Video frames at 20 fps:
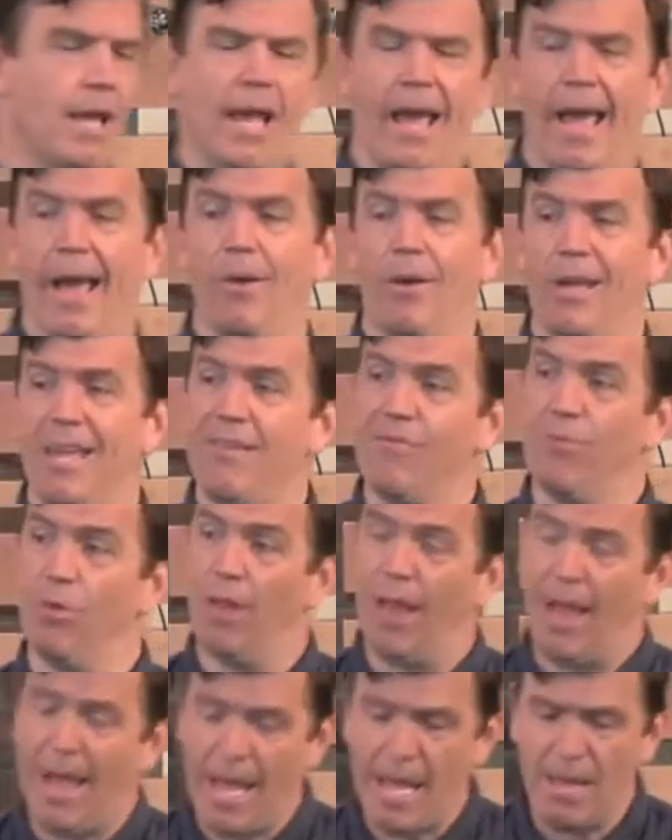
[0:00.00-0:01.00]
how evil
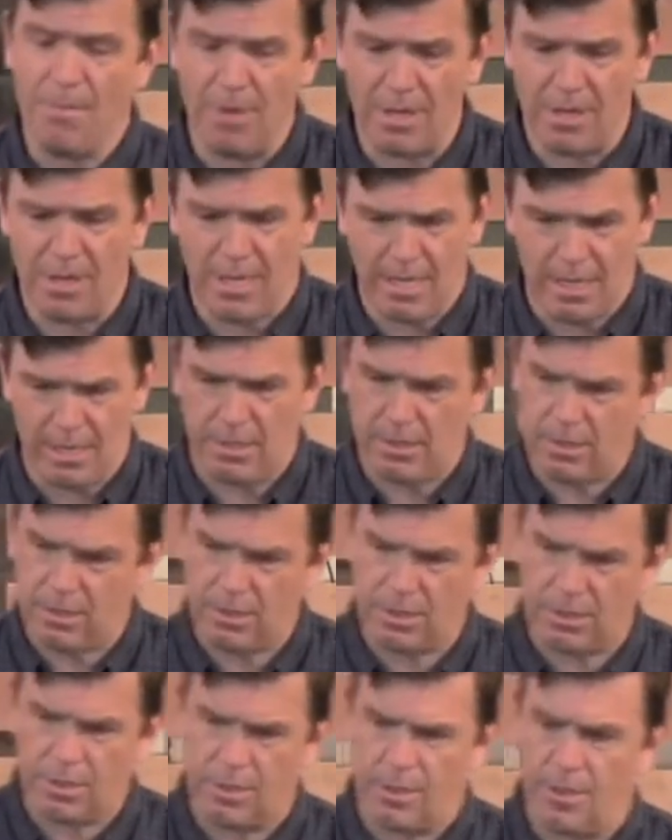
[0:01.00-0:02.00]
Haman
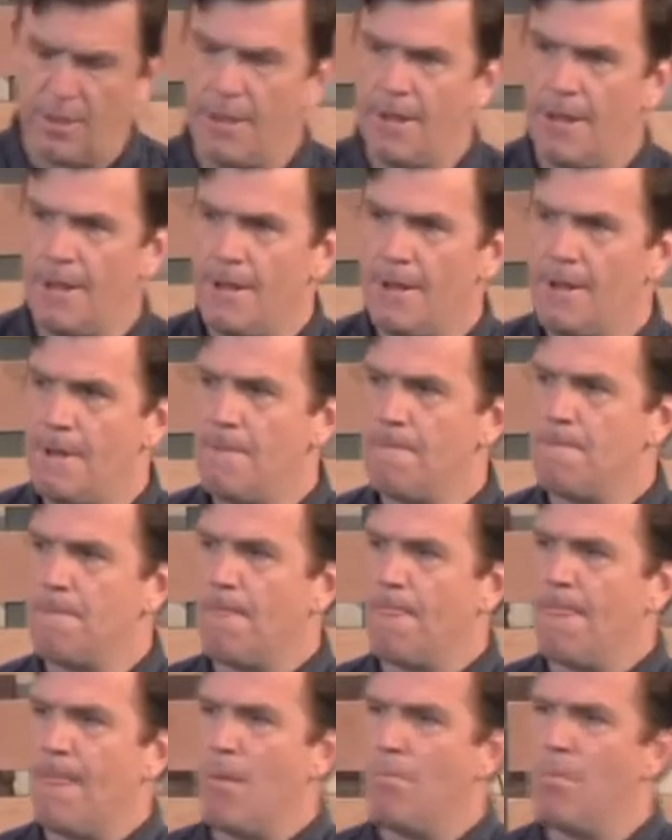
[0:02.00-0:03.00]
is.
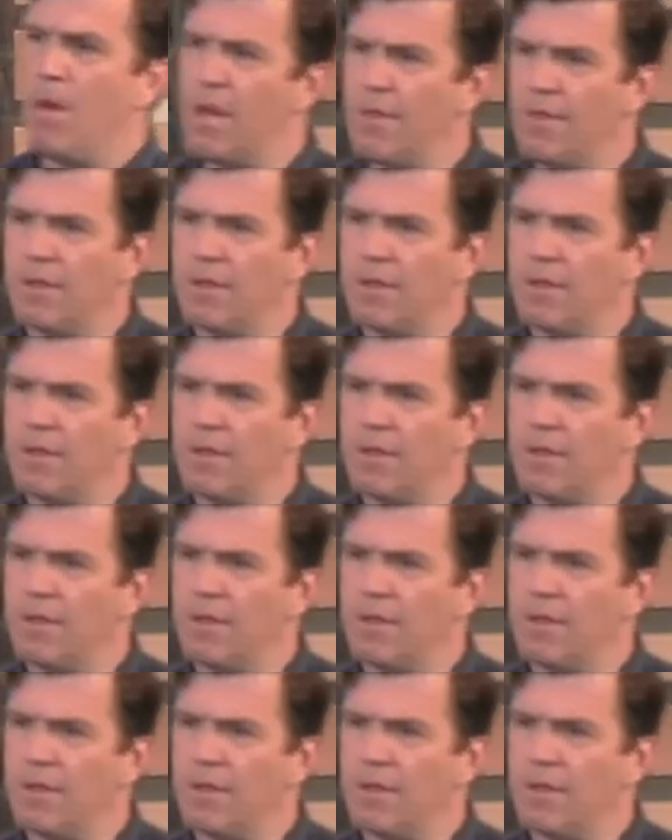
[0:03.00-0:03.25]
But at the